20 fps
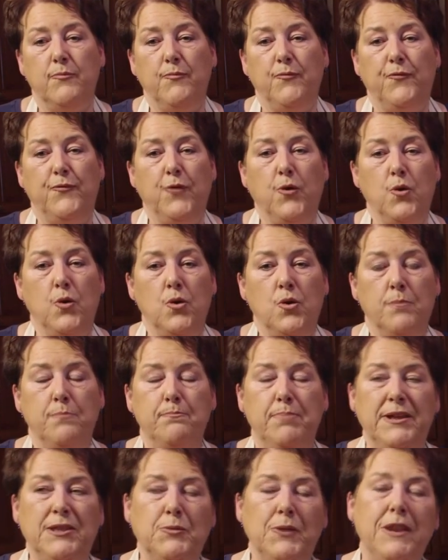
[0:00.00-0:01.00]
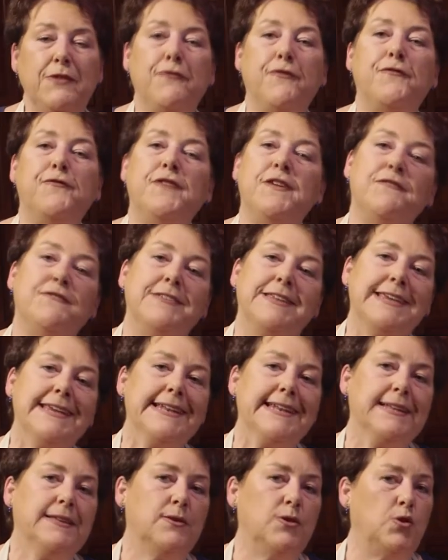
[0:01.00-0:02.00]
for between
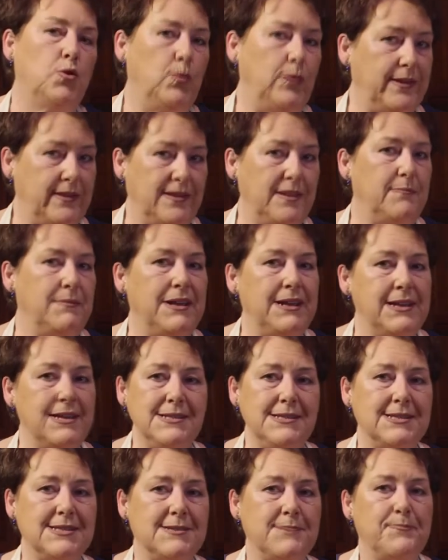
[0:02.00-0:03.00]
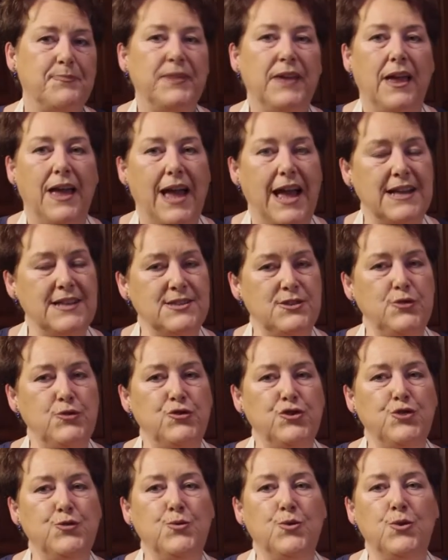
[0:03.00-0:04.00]
15 and 20 minutes. As
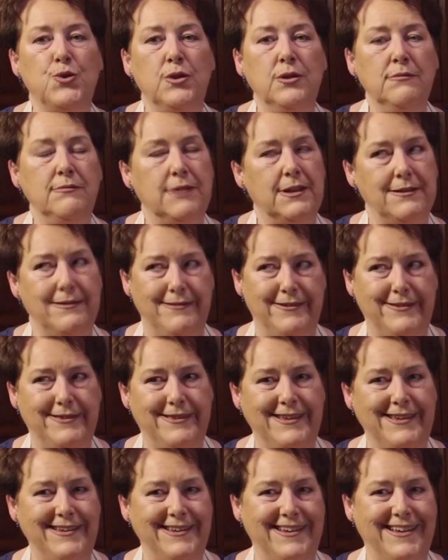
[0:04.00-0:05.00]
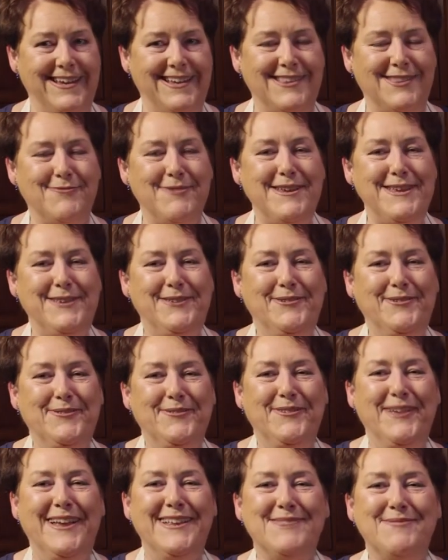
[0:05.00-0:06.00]
usual, you see, it's
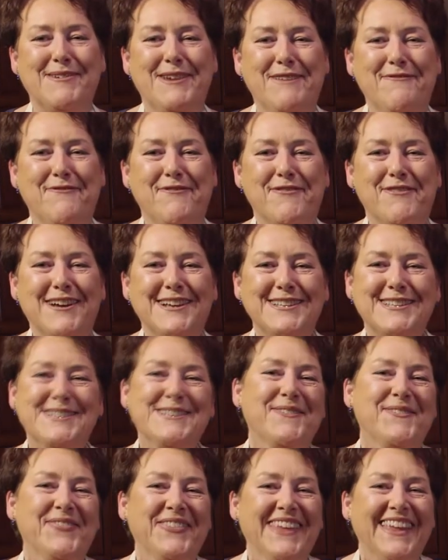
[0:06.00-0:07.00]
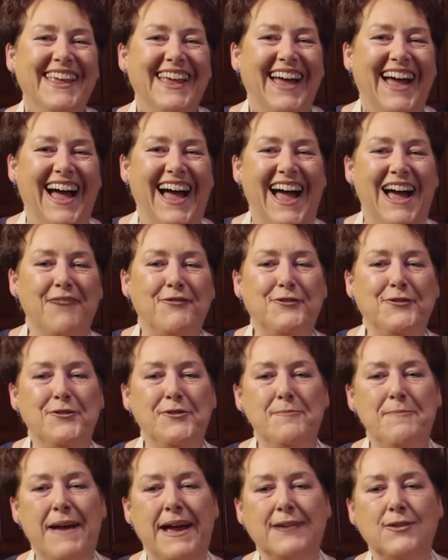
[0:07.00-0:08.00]
ready for us. After
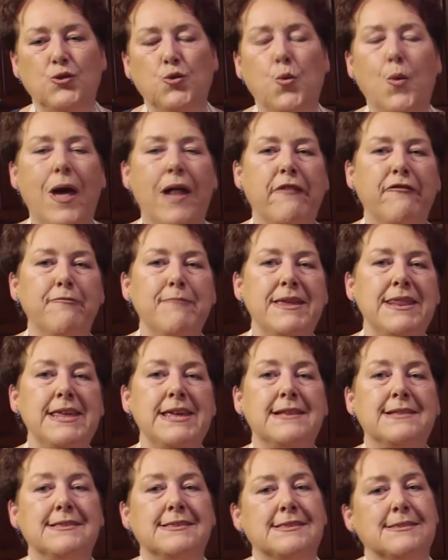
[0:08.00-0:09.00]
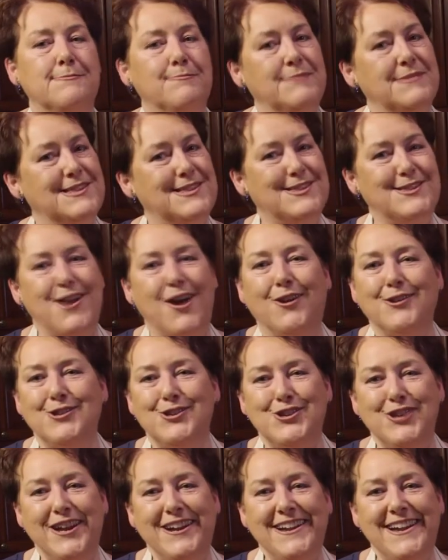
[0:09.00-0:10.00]
about 12 minutes, start
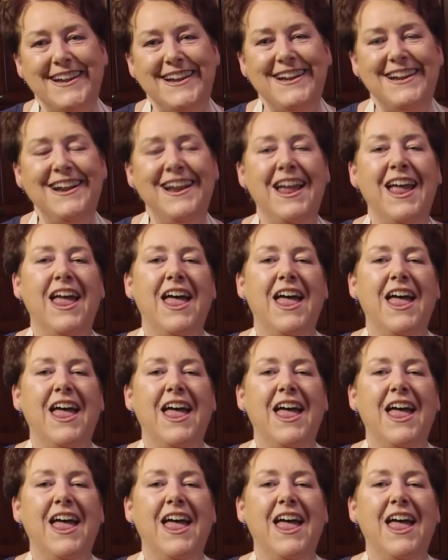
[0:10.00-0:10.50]
checking